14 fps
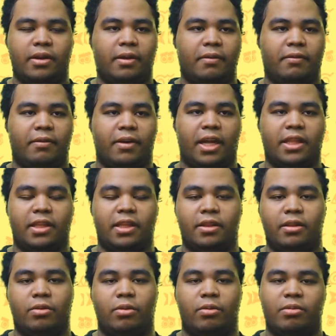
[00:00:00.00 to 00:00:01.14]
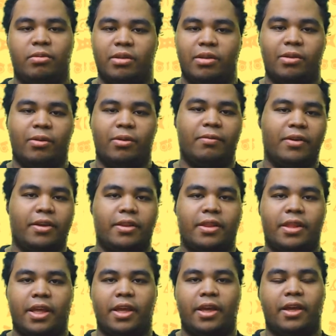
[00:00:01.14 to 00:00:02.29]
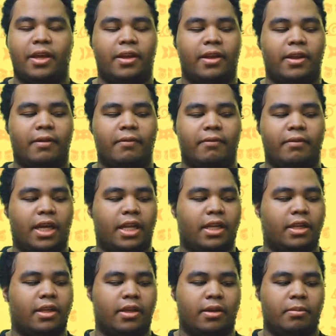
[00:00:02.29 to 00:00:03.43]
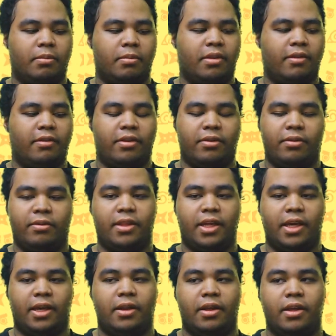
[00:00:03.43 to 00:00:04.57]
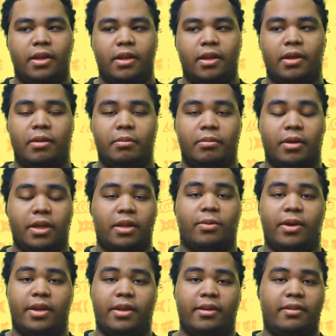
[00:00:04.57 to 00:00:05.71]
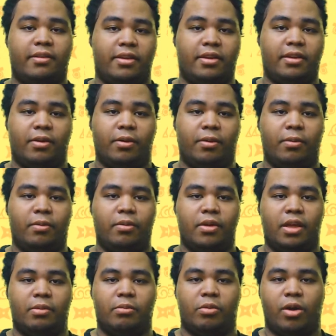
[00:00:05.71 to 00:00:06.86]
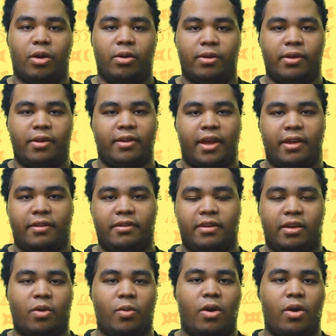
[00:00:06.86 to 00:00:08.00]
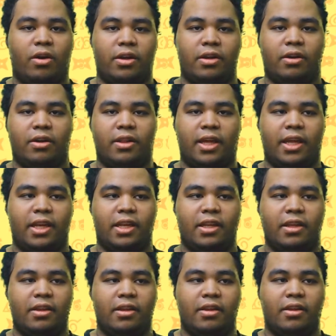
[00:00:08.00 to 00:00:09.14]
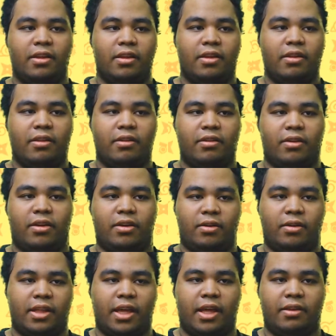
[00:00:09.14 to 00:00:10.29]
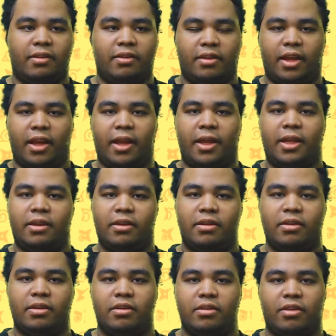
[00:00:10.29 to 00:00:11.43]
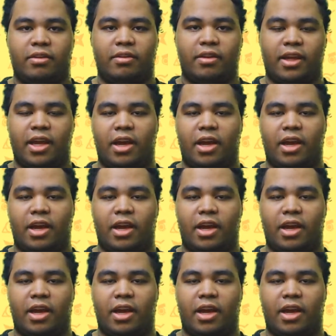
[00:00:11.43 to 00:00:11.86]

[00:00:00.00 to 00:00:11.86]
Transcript: forgot the little, you know, little finger thing. Forgot the seal of that. But anyways, you know, Himawari is asking Kawaki and all that. So, you know, that's like, just like